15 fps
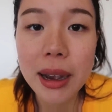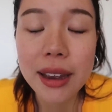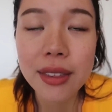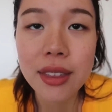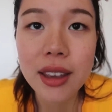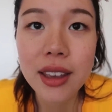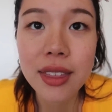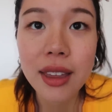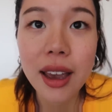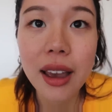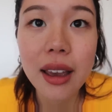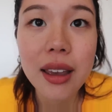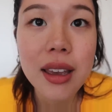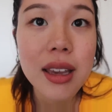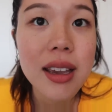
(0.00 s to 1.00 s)
I think
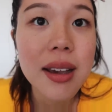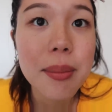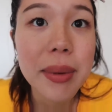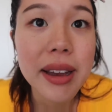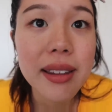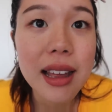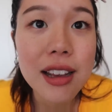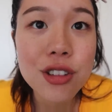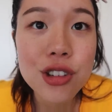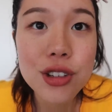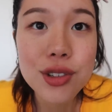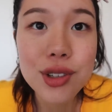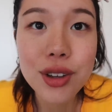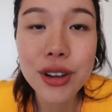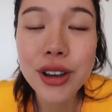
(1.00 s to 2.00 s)
that my
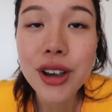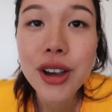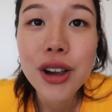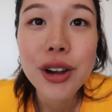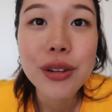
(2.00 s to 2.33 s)
lashes look